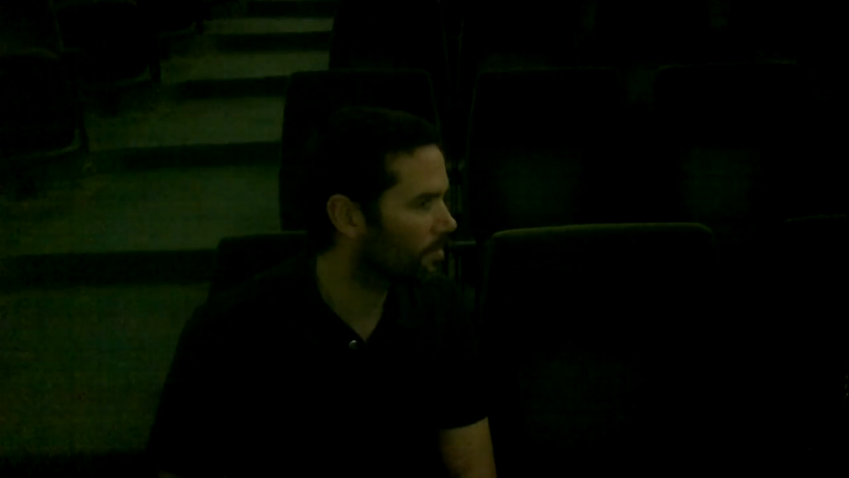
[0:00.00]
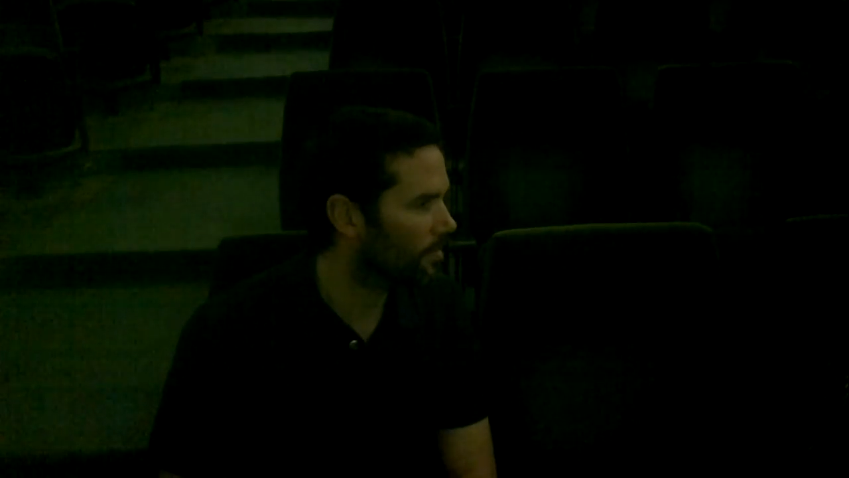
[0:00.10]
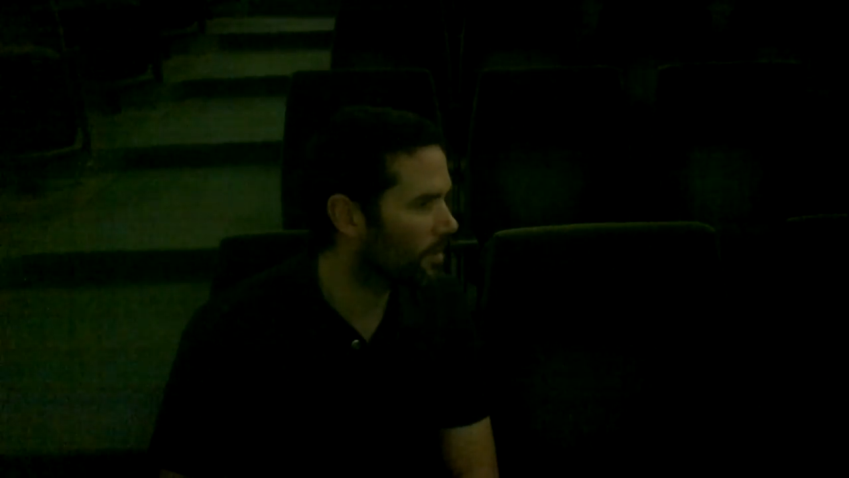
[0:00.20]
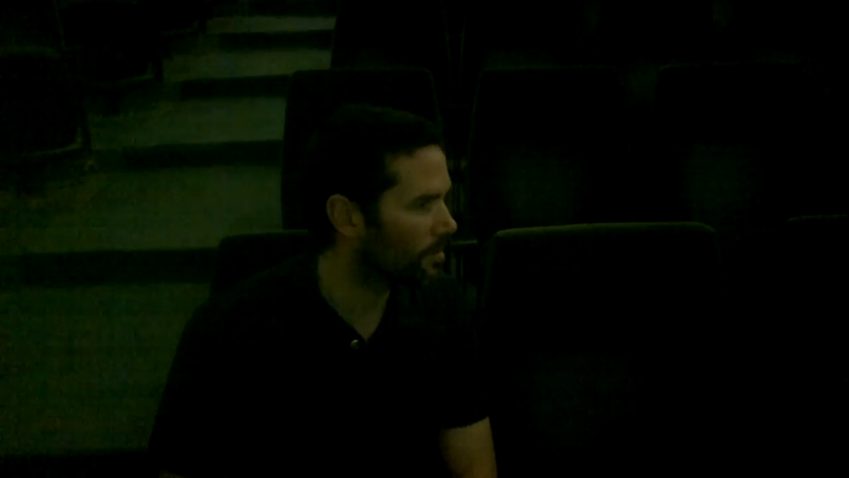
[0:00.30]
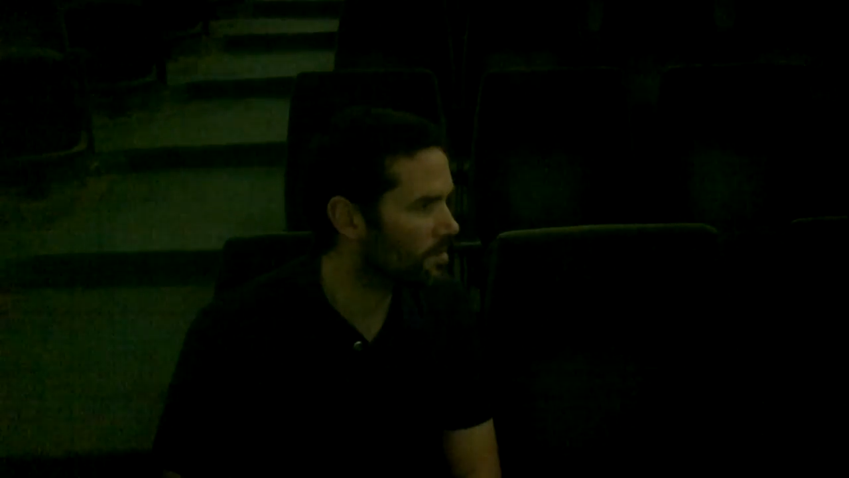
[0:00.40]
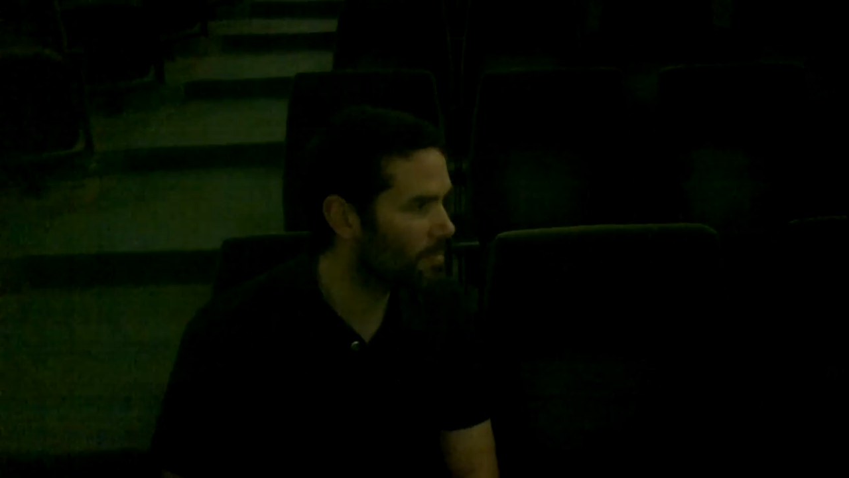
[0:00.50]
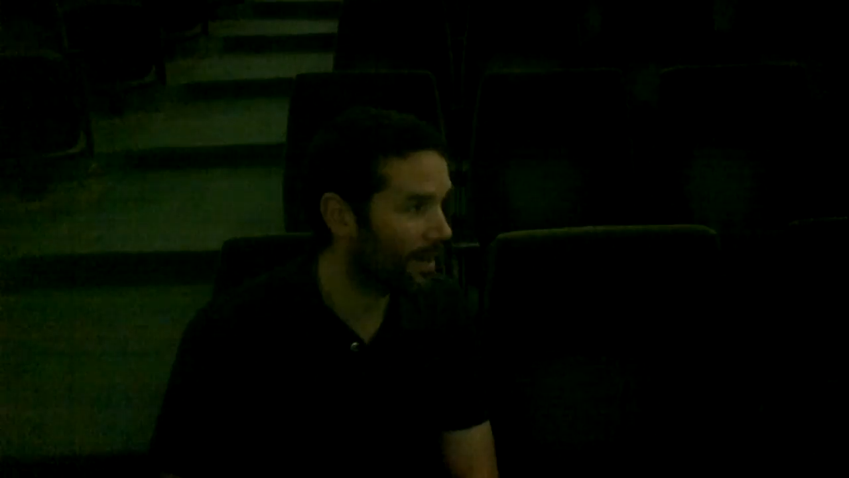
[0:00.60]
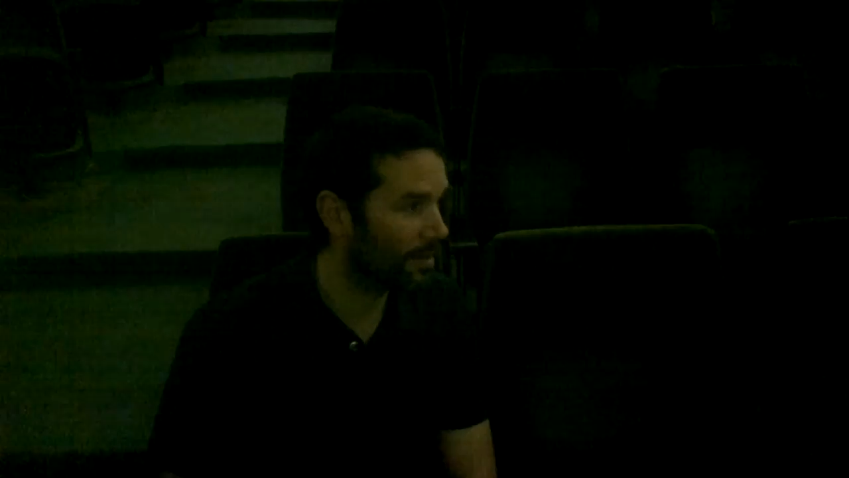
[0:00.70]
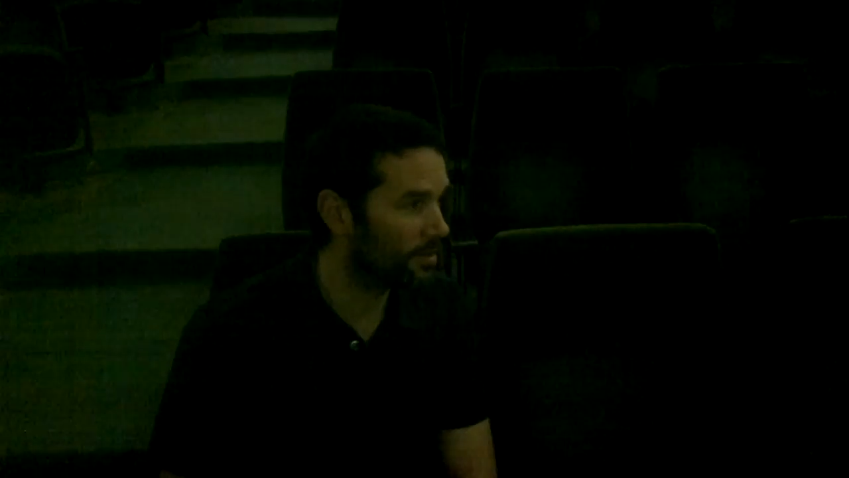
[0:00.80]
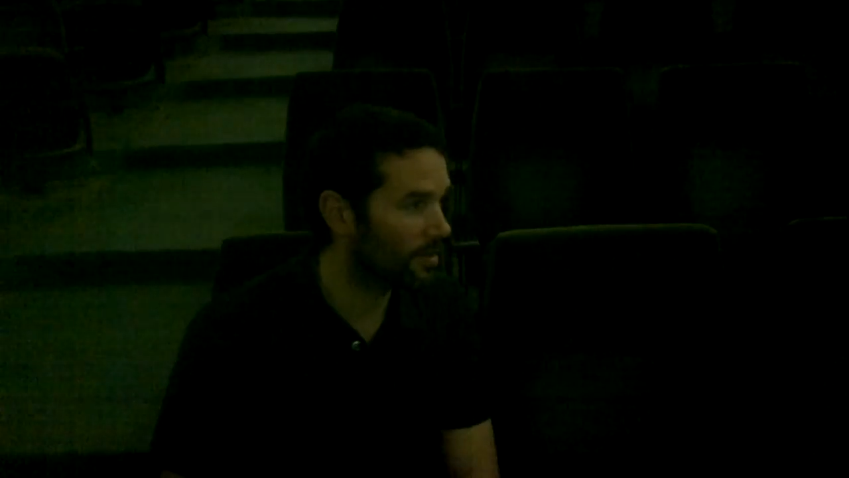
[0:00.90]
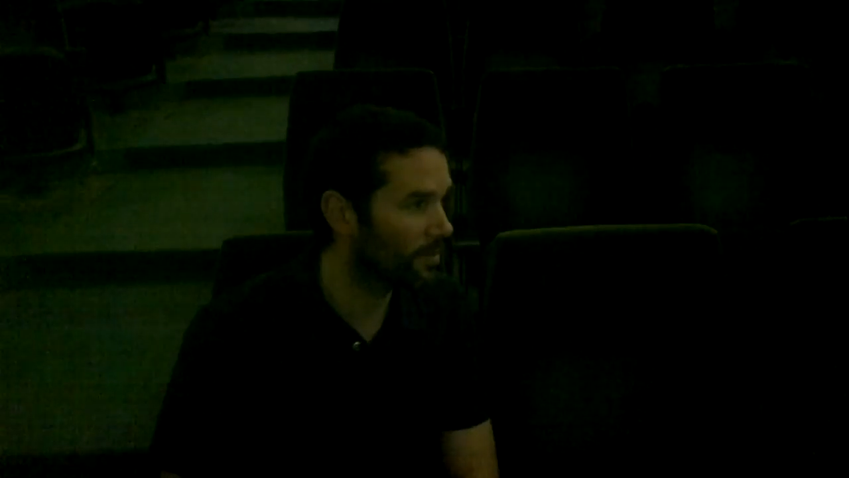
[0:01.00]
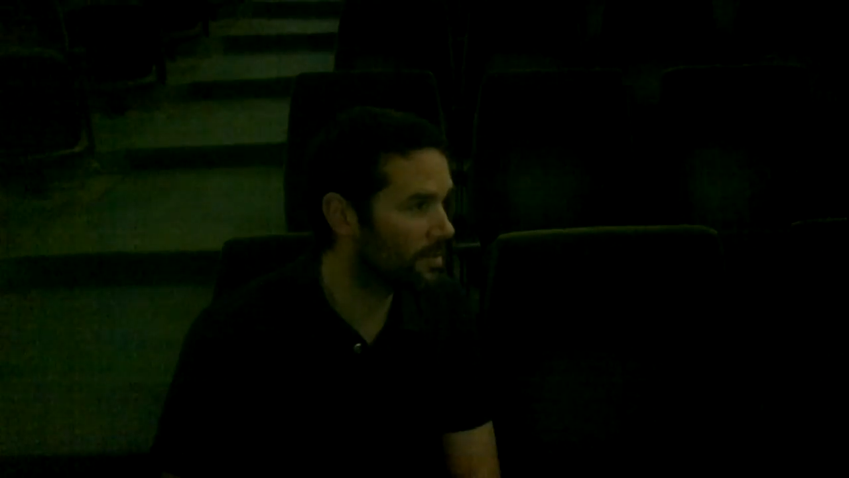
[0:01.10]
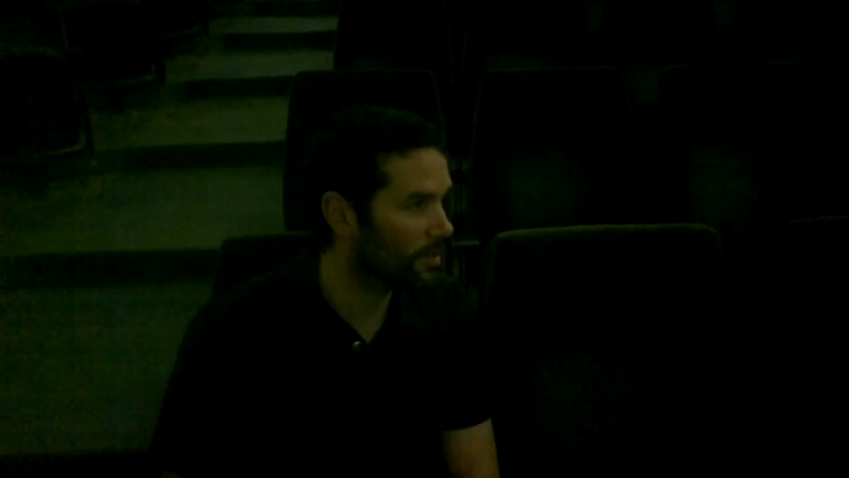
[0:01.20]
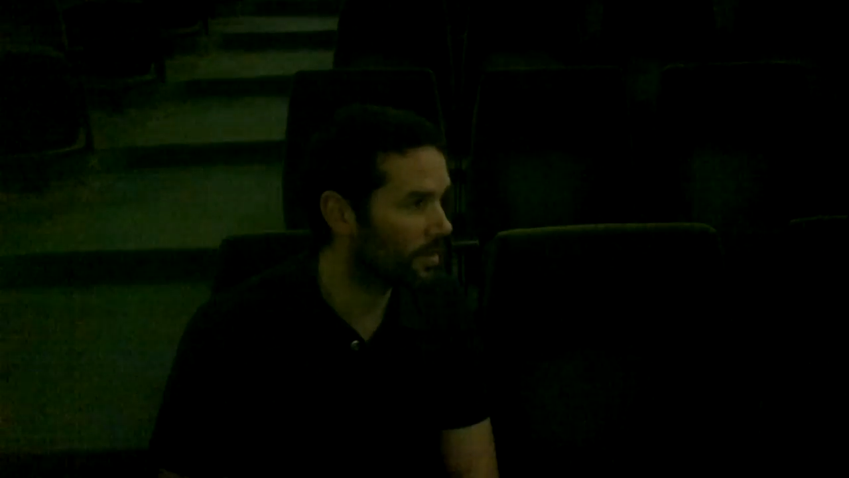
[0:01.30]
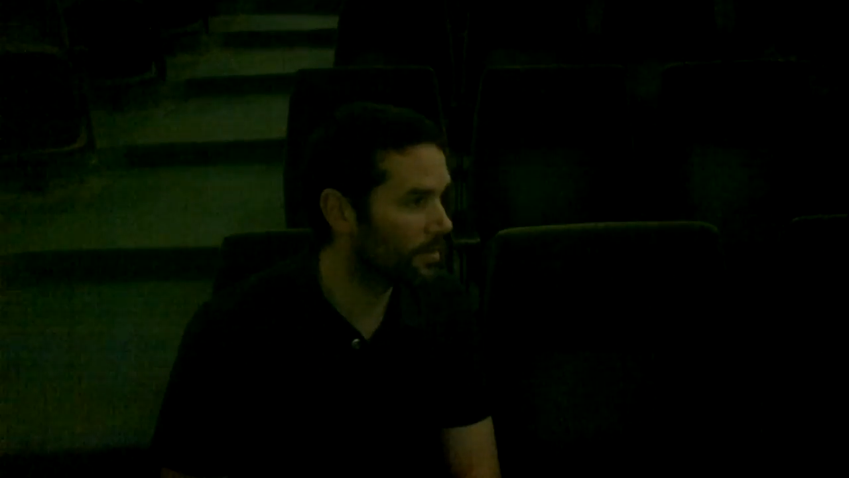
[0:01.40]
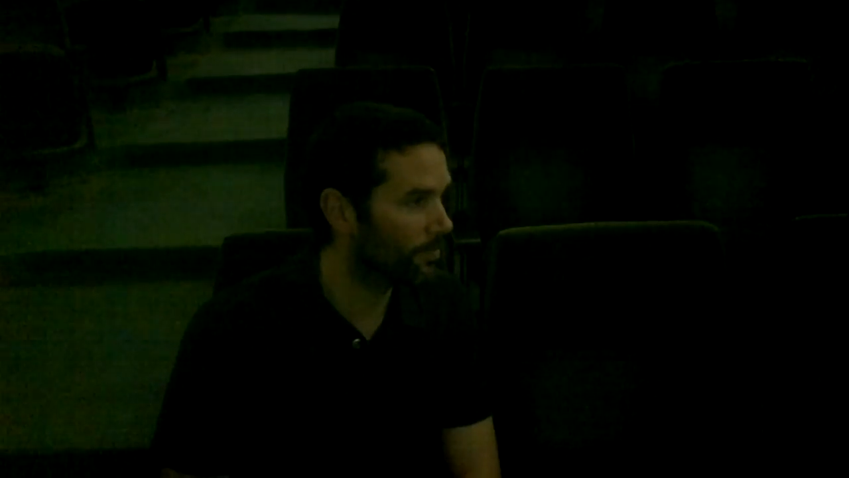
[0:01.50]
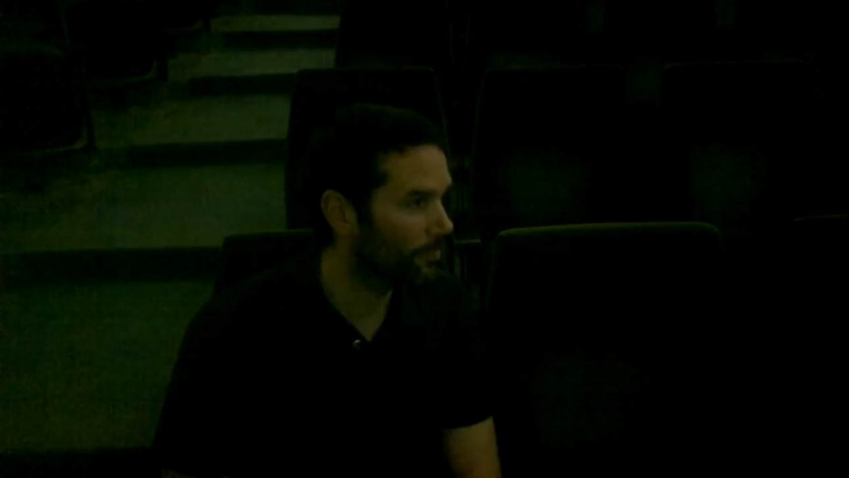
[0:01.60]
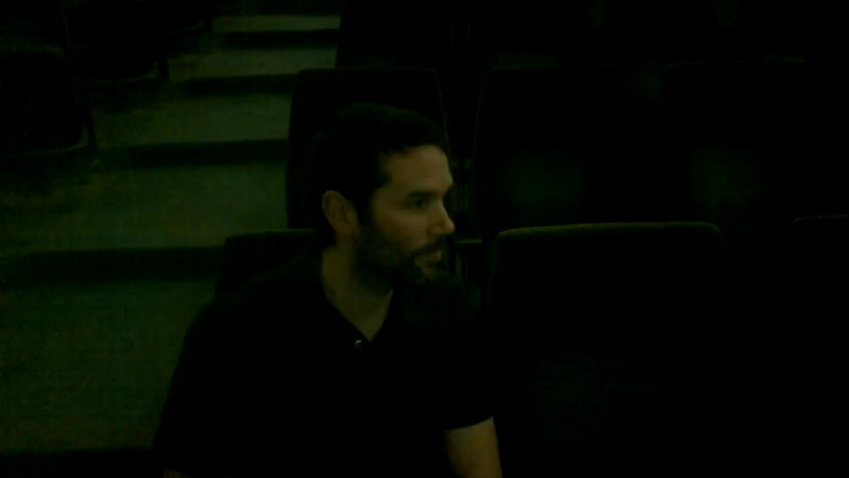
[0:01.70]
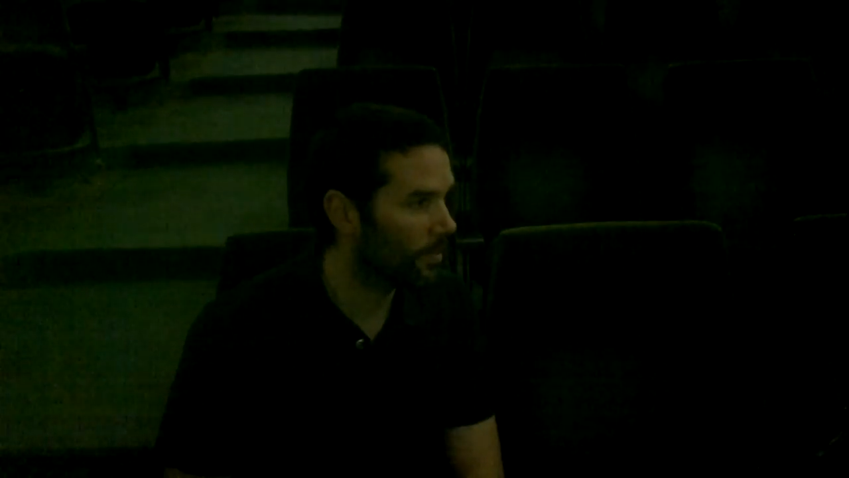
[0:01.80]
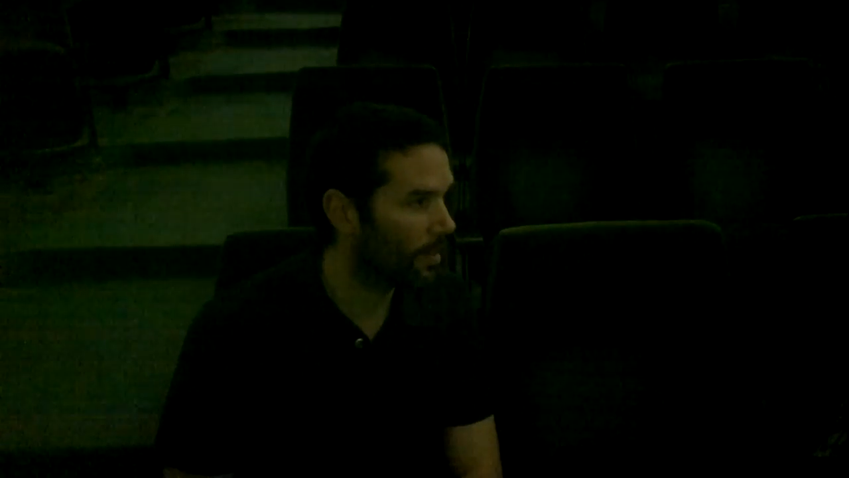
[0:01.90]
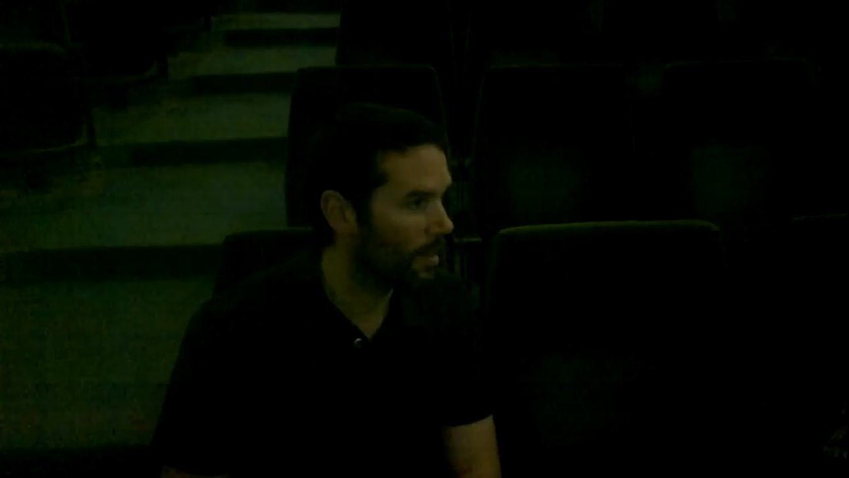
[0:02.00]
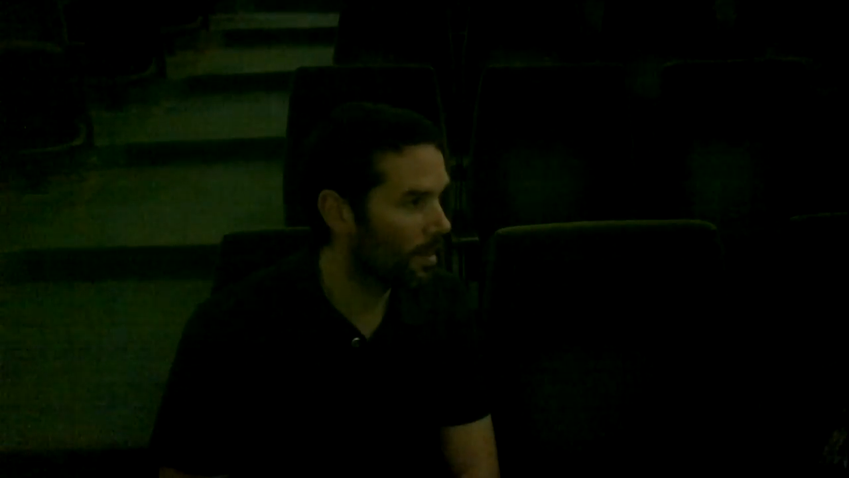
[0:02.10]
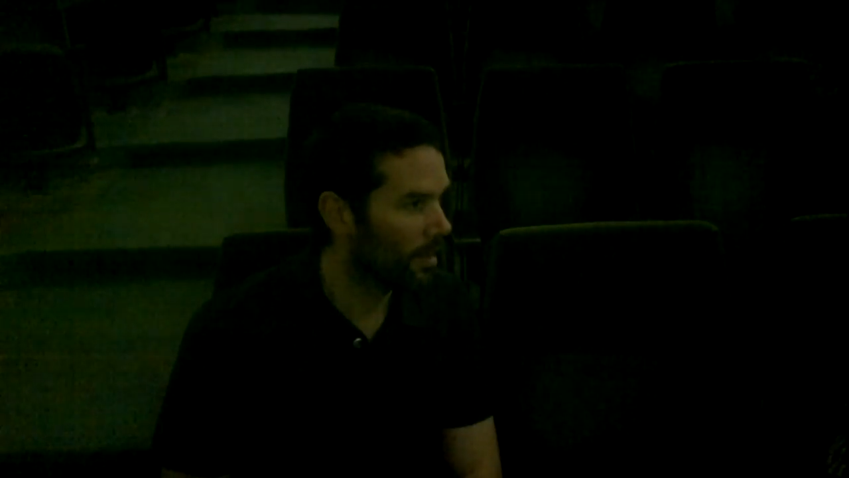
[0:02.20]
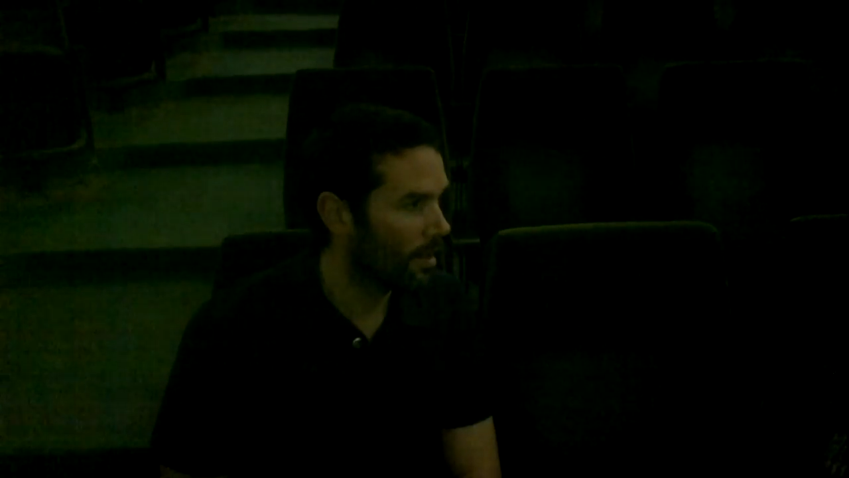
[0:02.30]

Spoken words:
known as speculative design. So